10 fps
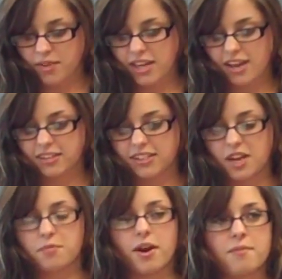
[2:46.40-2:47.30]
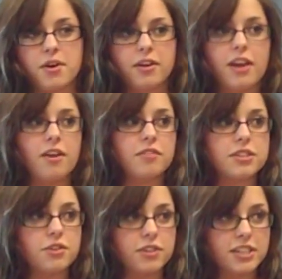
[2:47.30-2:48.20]
He had to take primary care of
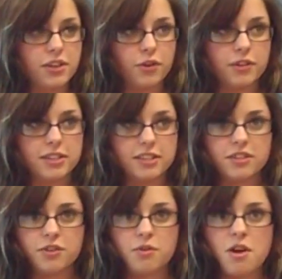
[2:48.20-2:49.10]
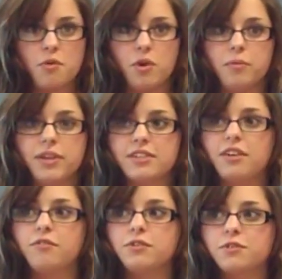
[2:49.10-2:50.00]
his 13-year-old sister while being
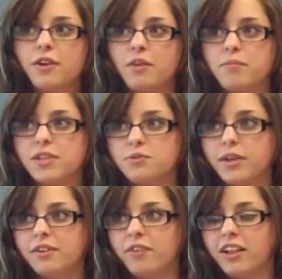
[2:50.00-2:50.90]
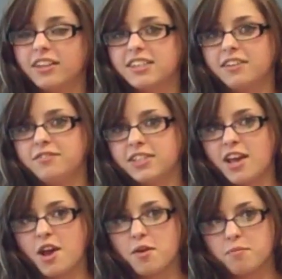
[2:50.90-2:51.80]
shuffled around between relatives
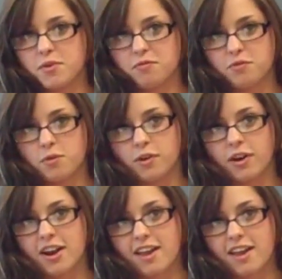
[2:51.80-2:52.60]
before